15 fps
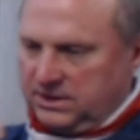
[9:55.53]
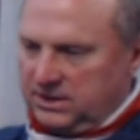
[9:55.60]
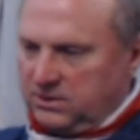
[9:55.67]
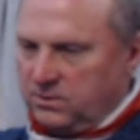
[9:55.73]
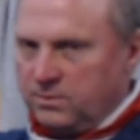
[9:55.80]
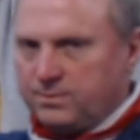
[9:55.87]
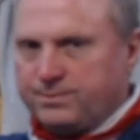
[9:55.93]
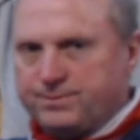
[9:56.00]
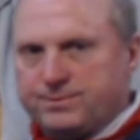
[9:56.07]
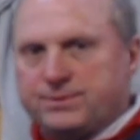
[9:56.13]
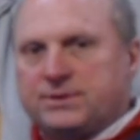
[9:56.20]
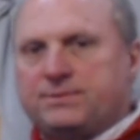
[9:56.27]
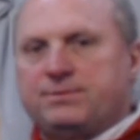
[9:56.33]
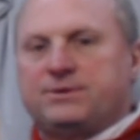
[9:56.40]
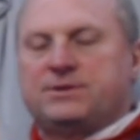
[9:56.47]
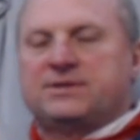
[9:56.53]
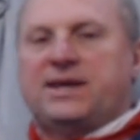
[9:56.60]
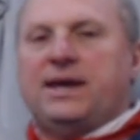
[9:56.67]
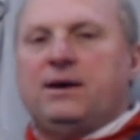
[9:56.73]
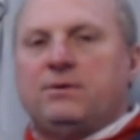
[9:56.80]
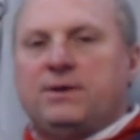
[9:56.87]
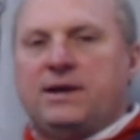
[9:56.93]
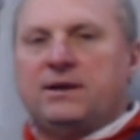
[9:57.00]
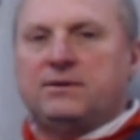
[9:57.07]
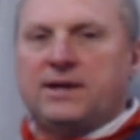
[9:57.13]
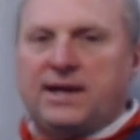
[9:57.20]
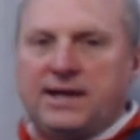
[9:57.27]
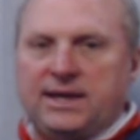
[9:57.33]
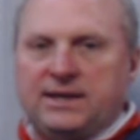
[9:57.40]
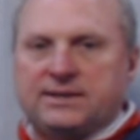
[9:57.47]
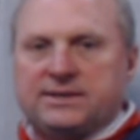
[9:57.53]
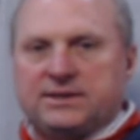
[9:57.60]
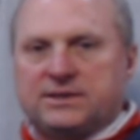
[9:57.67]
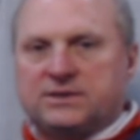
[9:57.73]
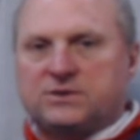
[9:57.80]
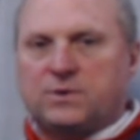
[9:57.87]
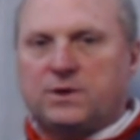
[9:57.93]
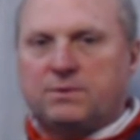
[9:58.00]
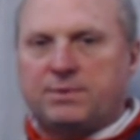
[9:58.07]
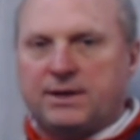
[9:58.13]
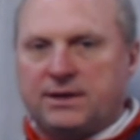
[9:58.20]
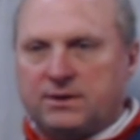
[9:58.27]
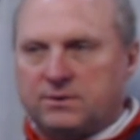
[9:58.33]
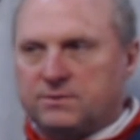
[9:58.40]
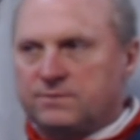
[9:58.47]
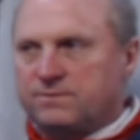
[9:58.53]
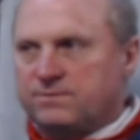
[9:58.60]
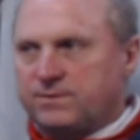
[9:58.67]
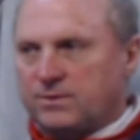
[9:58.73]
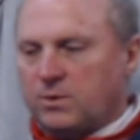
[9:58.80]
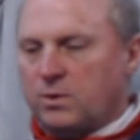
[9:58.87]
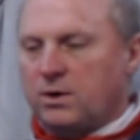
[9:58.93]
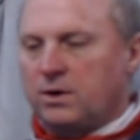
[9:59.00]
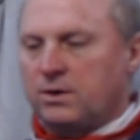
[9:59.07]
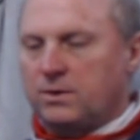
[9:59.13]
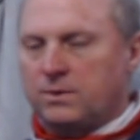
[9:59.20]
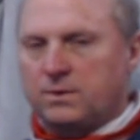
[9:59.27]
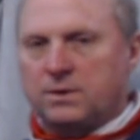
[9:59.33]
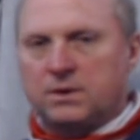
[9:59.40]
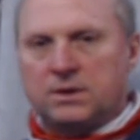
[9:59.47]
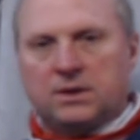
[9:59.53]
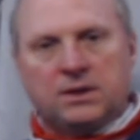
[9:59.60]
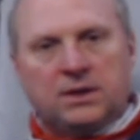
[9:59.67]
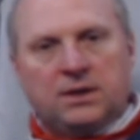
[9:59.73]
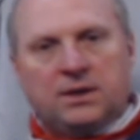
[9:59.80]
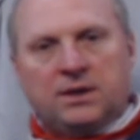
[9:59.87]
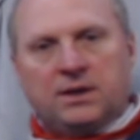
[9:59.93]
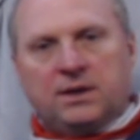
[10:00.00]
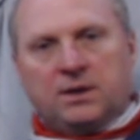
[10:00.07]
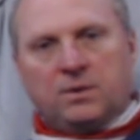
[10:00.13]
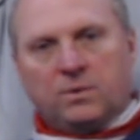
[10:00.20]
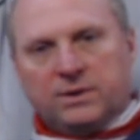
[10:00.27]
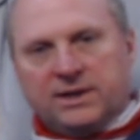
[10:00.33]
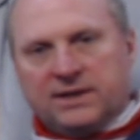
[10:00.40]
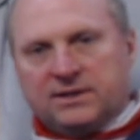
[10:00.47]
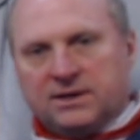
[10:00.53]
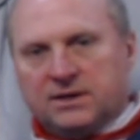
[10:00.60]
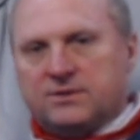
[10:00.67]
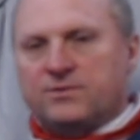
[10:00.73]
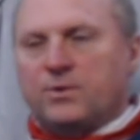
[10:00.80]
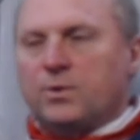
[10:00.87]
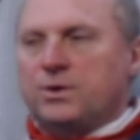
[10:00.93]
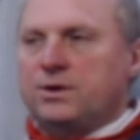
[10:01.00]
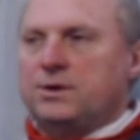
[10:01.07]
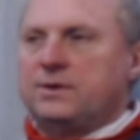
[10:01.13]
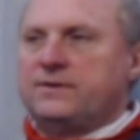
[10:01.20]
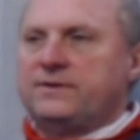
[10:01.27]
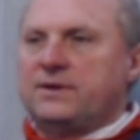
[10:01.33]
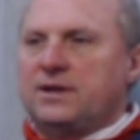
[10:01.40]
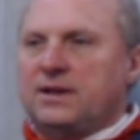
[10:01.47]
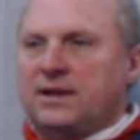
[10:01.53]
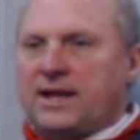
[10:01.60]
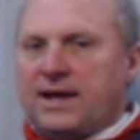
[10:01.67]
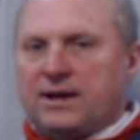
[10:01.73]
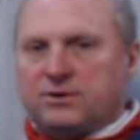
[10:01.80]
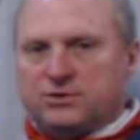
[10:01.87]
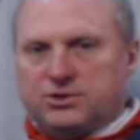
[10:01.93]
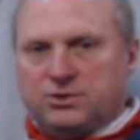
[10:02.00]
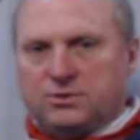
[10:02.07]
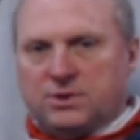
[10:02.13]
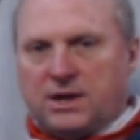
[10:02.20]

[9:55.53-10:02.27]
going to scale down to 8, 10, 12 pound fluoro. What that does for you is it allows you the